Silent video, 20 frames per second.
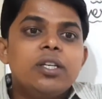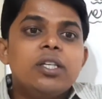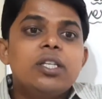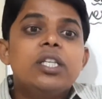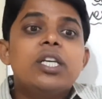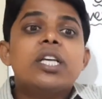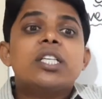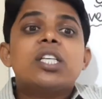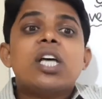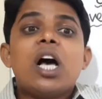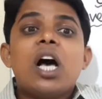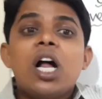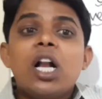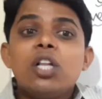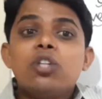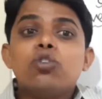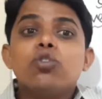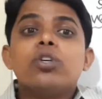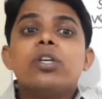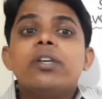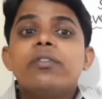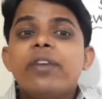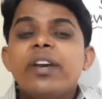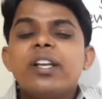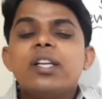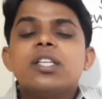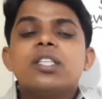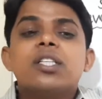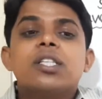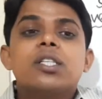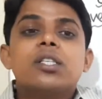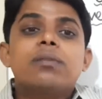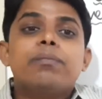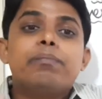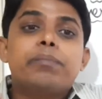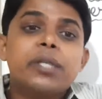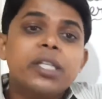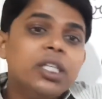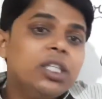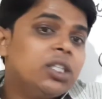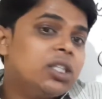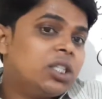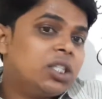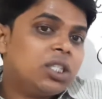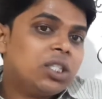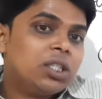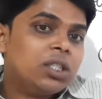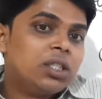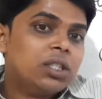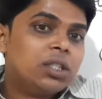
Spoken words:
He has also given us breath.